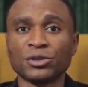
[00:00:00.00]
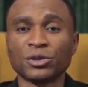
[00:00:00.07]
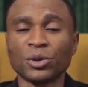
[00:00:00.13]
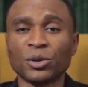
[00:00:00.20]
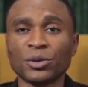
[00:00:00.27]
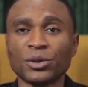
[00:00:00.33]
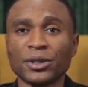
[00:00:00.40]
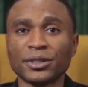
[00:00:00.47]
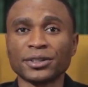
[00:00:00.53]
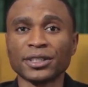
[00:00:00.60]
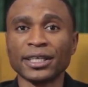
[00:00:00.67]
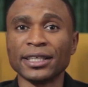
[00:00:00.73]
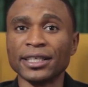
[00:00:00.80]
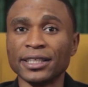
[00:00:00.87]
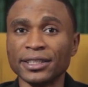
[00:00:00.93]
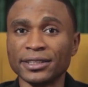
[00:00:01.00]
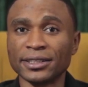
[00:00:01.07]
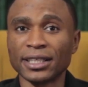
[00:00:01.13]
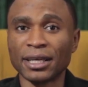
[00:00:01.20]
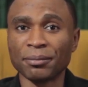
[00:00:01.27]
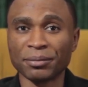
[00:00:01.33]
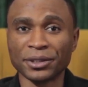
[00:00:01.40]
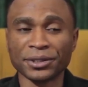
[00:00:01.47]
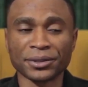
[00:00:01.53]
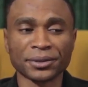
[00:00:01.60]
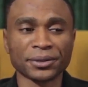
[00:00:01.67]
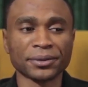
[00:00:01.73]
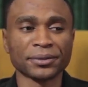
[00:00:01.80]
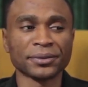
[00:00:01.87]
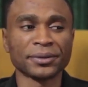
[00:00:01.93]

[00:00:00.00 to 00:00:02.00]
told us in his epistle